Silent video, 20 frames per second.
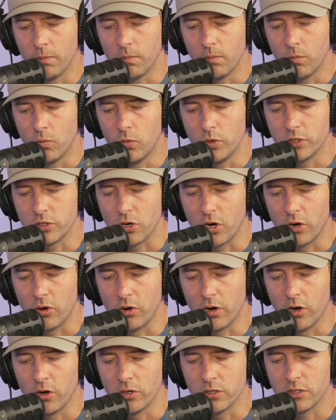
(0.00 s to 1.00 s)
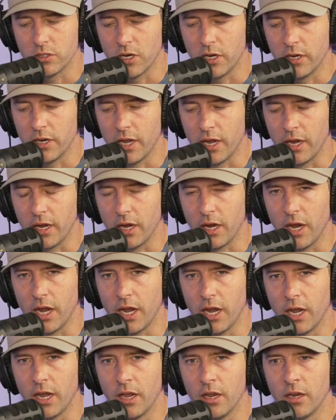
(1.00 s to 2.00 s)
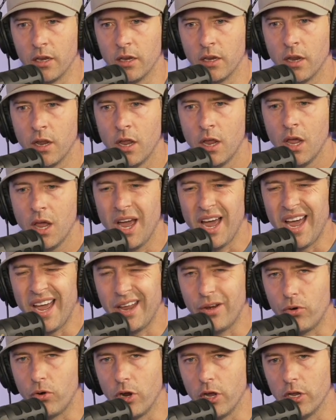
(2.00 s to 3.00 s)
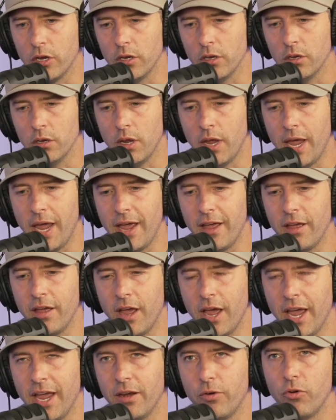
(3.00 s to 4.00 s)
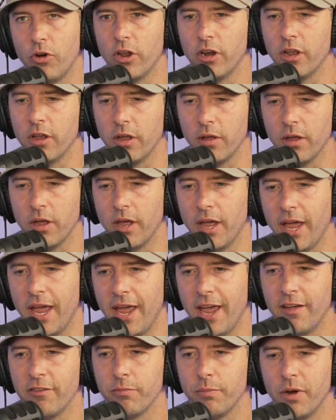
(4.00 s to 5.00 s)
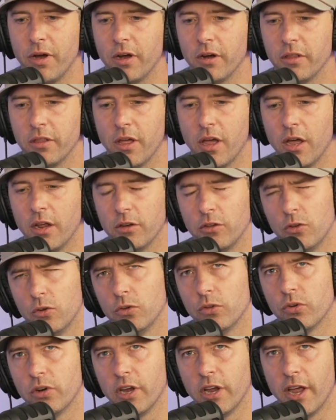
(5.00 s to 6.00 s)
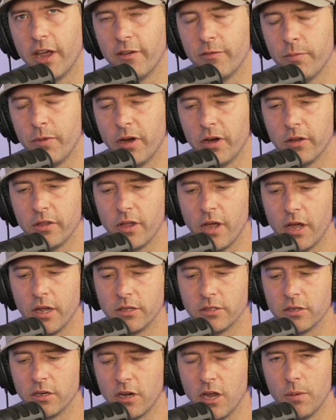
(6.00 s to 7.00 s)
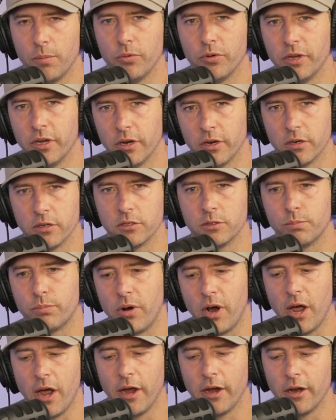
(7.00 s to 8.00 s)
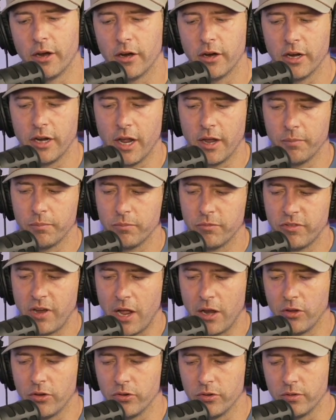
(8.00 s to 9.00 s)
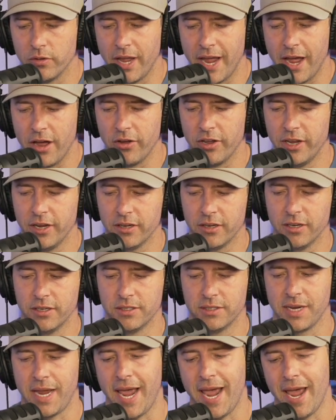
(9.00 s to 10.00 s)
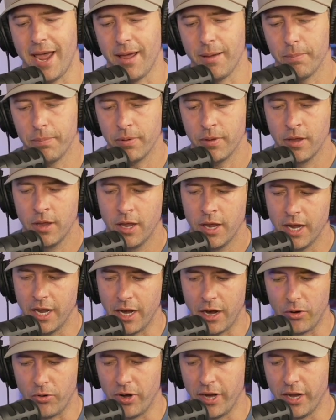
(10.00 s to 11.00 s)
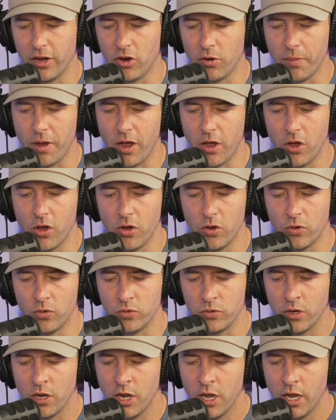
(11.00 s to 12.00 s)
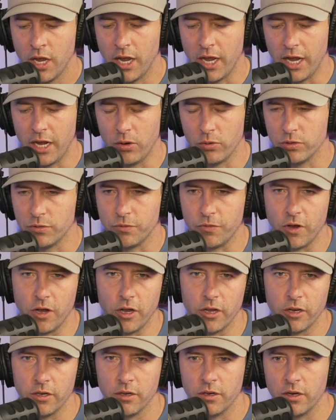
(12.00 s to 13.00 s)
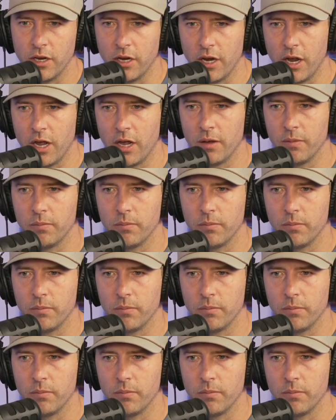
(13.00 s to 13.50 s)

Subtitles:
we started running on Sunday, and I had run a half marathon, 2 or 3 half marathons a couple years prior, and I followed Hal Higdon's app, and I ran on my own, and it was fun. And I